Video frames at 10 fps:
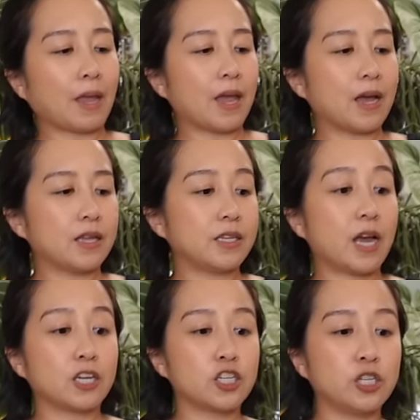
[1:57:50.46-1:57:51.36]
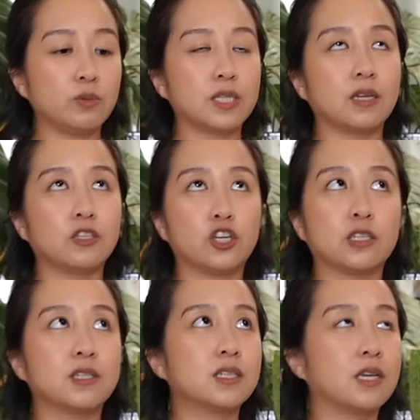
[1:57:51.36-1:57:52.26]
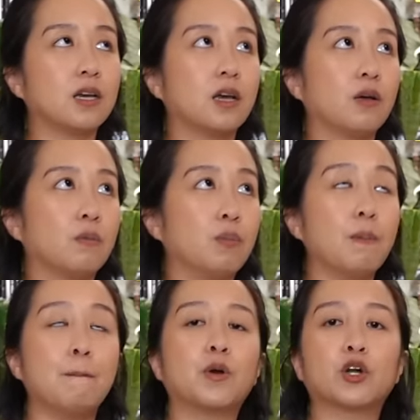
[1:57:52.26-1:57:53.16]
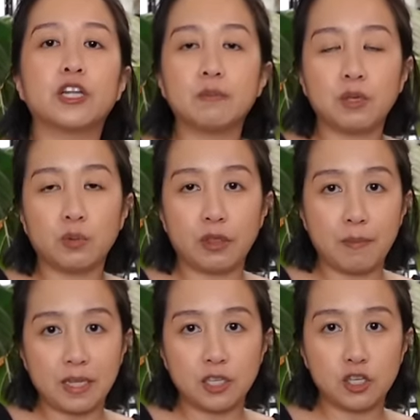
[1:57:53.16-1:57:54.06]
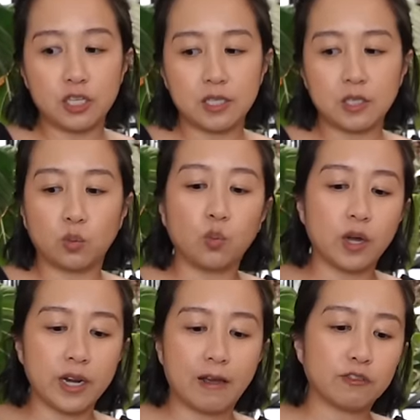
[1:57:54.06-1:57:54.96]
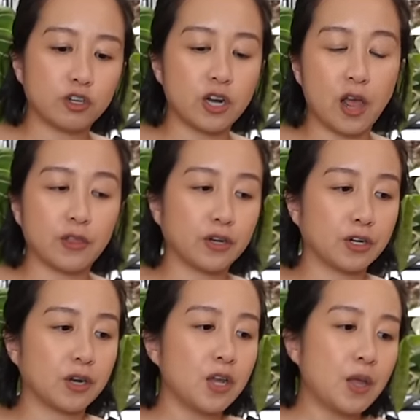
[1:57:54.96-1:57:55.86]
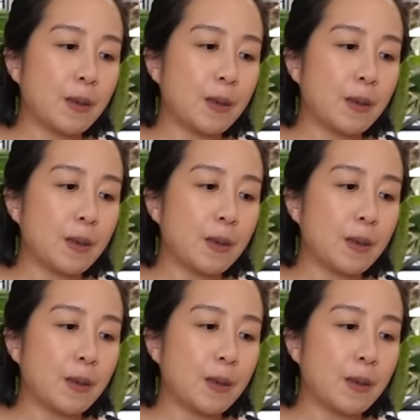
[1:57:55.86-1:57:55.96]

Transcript: And yeah, she was just bombarding me with messages one after another.